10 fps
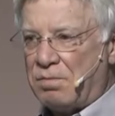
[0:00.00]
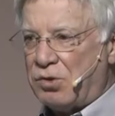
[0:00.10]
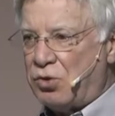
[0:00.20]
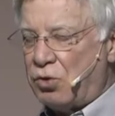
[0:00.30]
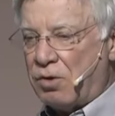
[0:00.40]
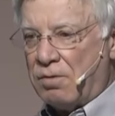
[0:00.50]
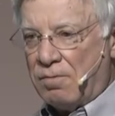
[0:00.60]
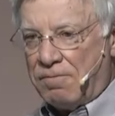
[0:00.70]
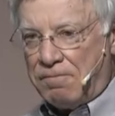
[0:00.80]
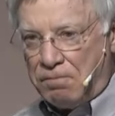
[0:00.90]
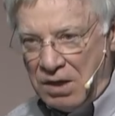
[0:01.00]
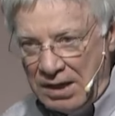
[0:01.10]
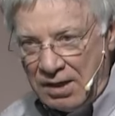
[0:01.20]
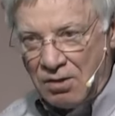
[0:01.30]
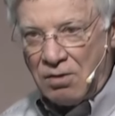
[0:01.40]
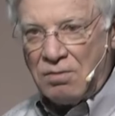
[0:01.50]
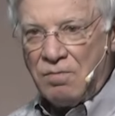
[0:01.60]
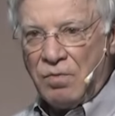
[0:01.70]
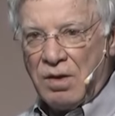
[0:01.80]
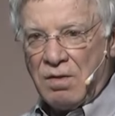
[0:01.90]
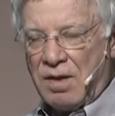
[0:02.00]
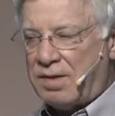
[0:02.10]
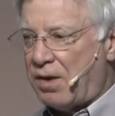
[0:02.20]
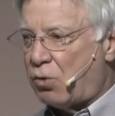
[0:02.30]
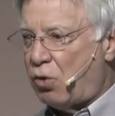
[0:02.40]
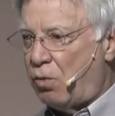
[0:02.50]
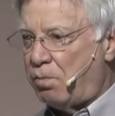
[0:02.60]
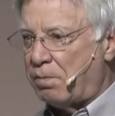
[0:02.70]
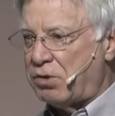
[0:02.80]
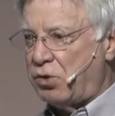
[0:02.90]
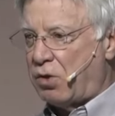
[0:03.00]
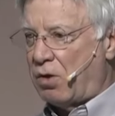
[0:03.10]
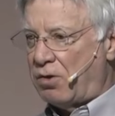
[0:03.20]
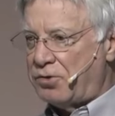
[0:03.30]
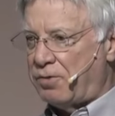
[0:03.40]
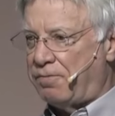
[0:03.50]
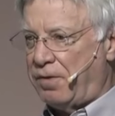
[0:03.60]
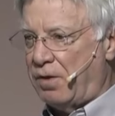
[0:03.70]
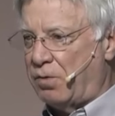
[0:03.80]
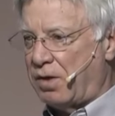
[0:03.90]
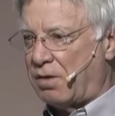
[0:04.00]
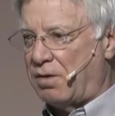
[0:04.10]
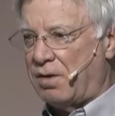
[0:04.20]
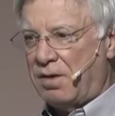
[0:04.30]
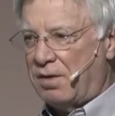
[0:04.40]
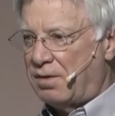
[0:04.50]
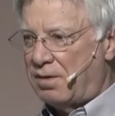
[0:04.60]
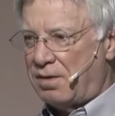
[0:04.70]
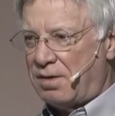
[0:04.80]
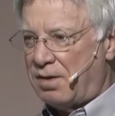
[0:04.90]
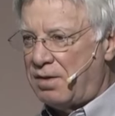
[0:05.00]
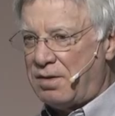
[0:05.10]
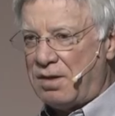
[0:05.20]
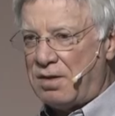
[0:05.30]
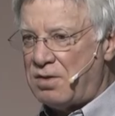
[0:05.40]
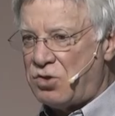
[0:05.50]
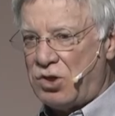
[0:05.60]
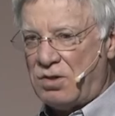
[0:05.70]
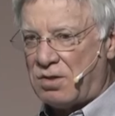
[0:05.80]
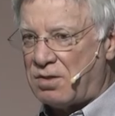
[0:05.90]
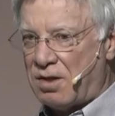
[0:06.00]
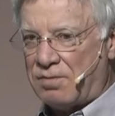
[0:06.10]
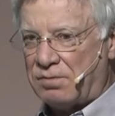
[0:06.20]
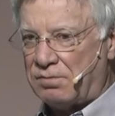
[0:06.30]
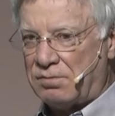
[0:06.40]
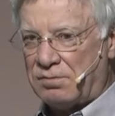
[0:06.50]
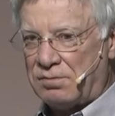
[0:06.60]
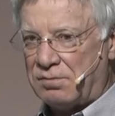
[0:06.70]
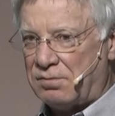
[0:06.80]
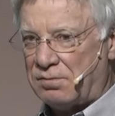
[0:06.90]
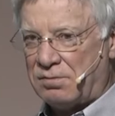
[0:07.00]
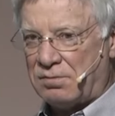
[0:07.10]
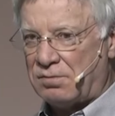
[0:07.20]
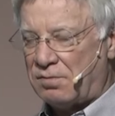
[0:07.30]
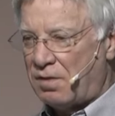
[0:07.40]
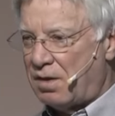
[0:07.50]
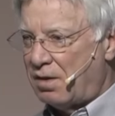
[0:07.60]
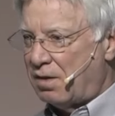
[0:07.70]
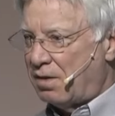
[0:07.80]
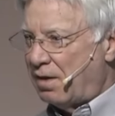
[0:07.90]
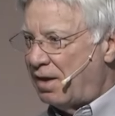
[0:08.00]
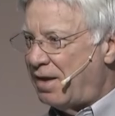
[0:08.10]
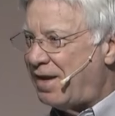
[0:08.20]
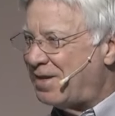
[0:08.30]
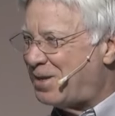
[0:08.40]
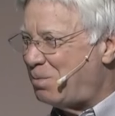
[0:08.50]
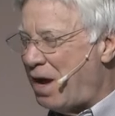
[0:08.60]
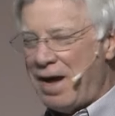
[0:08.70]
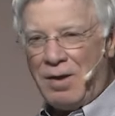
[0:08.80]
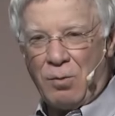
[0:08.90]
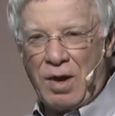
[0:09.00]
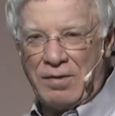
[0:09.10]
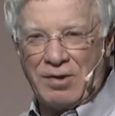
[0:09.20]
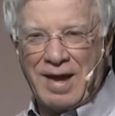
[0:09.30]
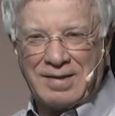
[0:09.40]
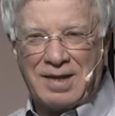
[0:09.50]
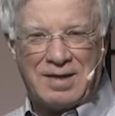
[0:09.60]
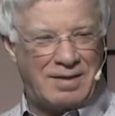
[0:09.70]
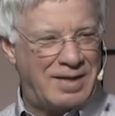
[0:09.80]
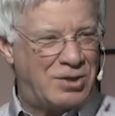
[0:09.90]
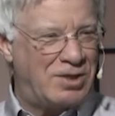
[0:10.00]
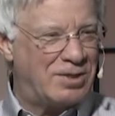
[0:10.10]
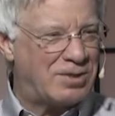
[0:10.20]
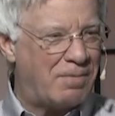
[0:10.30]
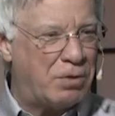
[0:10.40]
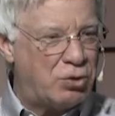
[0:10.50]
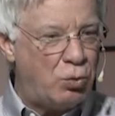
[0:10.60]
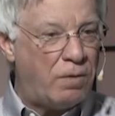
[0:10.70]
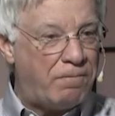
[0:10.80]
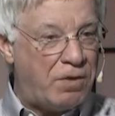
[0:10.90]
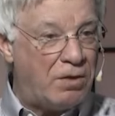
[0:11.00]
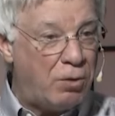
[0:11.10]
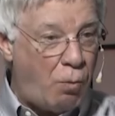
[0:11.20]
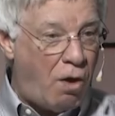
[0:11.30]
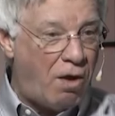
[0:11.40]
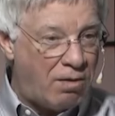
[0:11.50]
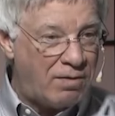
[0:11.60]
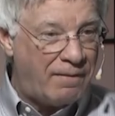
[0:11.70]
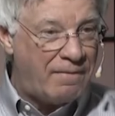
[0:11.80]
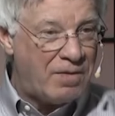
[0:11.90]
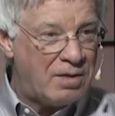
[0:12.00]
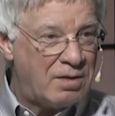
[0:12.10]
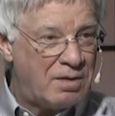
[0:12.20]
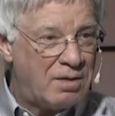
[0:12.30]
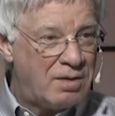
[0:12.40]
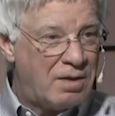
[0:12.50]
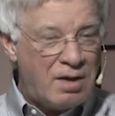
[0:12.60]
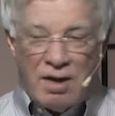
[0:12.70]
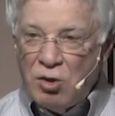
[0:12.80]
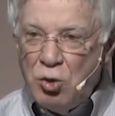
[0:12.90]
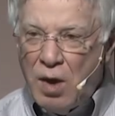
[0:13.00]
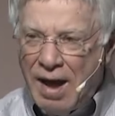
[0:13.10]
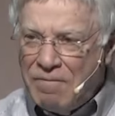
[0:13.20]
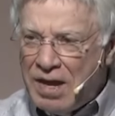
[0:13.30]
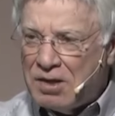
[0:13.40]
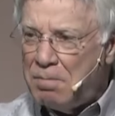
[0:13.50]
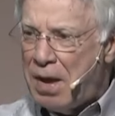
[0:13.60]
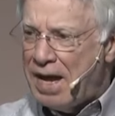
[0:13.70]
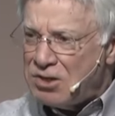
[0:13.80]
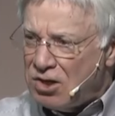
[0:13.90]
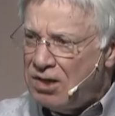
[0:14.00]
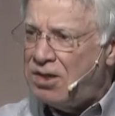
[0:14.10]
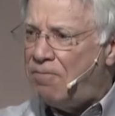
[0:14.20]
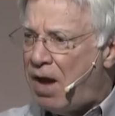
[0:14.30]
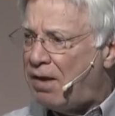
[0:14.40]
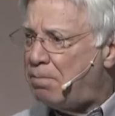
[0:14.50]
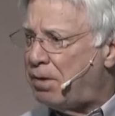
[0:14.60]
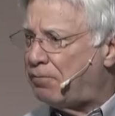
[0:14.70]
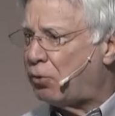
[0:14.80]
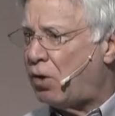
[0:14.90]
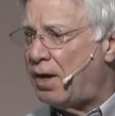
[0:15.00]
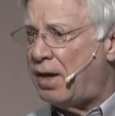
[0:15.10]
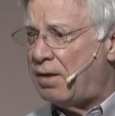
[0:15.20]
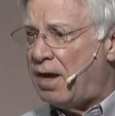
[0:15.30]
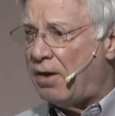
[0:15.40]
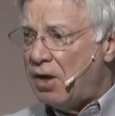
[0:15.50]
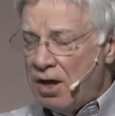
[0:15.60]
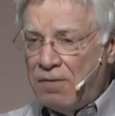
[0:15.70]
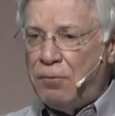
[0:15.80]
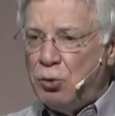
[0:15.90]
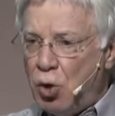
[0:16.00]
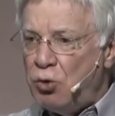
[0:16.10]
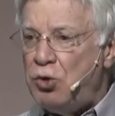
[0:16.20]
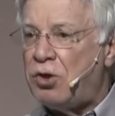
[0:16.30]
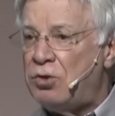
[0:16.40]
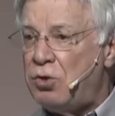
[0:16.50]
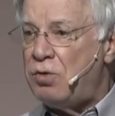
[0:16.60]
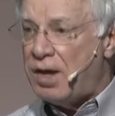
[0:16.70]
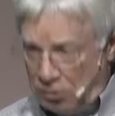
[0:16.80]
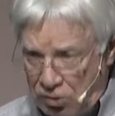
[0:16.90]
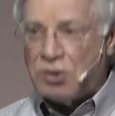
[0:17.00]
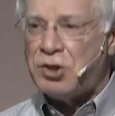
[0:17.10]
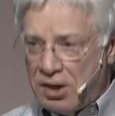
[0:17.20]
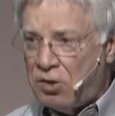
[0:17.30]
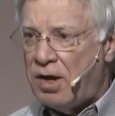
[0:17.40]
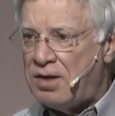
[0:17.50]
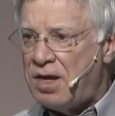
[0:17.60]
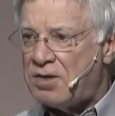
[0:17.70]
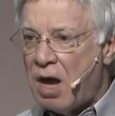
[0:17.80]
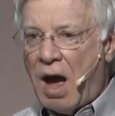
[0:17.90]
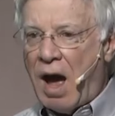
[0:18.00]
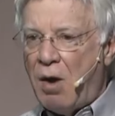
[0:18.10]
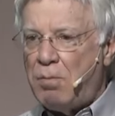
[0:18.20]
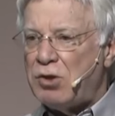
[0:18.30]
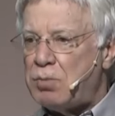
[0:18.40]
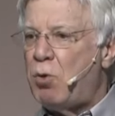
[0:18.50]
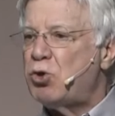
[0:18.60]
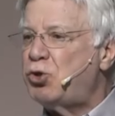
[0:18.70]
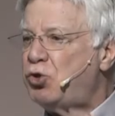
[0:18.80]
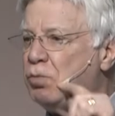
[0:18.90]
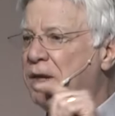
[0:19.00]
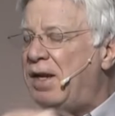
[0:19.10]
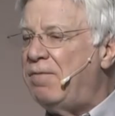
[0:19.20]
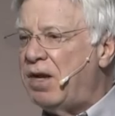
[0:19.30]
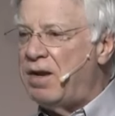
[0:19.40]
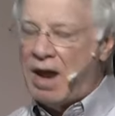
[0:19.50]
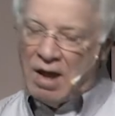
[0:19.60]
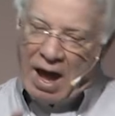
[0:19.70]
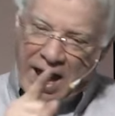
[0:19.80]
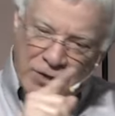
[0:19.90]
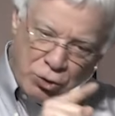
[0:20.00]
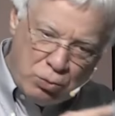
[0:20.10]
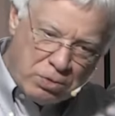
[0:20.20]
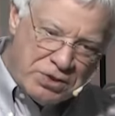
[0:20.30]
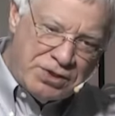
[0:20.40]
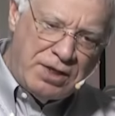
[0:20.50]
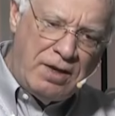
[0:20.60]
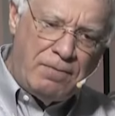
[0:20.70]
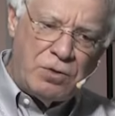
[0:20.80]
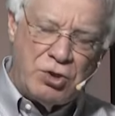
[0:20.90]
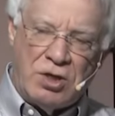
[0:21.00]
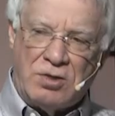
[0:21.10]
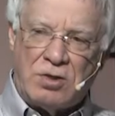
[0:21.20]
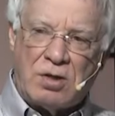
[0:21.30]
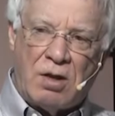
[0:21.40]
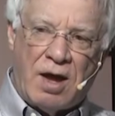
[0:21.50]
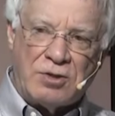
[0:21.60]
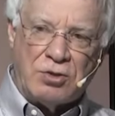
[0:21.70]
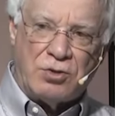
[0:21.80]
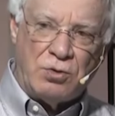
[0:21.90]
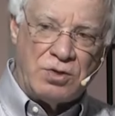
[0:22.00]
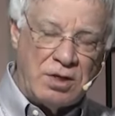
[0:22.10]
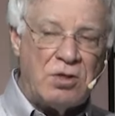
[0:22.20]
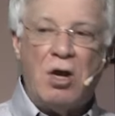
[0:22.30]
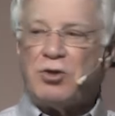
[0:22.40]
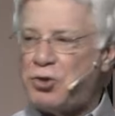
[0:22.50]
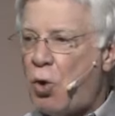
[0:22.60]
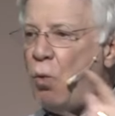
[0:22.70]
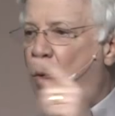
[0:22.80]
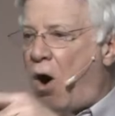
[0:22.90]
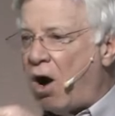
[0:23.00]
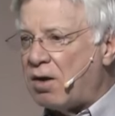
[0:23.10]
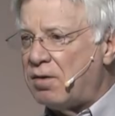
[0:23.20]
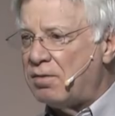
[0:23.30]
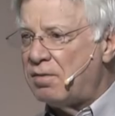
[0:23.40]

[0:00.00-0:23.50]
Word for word: but you could feel that they were open. But you could also feel when they're going, oh, I ain't taking this Jesus stuff. Mm-mm-mm-mm. And they can smile while they're not taking that Jesus but you would feel the wall. You have that capacity, develop it for crying out loud. If you know you can do that and you can shake your head, yes, how much more should you be living in that? As you receive Jesus, Colossians 2 6, so walk.